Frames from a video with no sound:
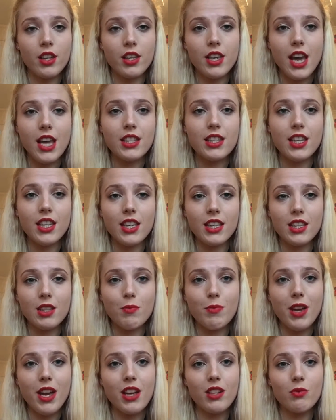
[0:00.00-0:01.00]
getting into
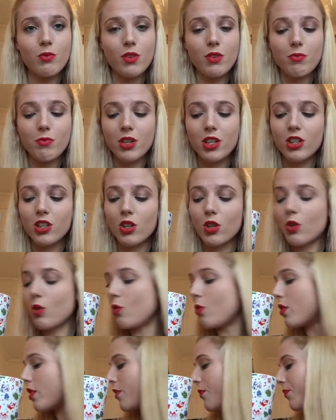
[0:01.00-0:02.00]
bed with my
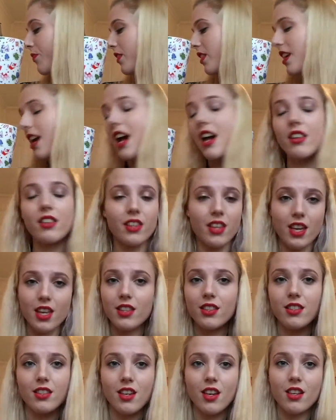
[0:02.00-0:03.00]
new Cath
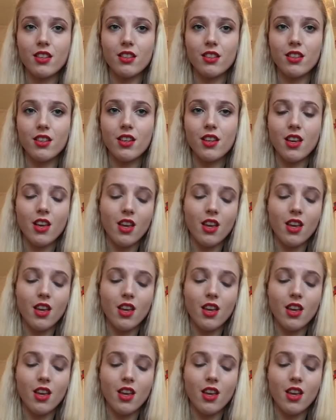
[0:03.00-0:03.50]
Kidston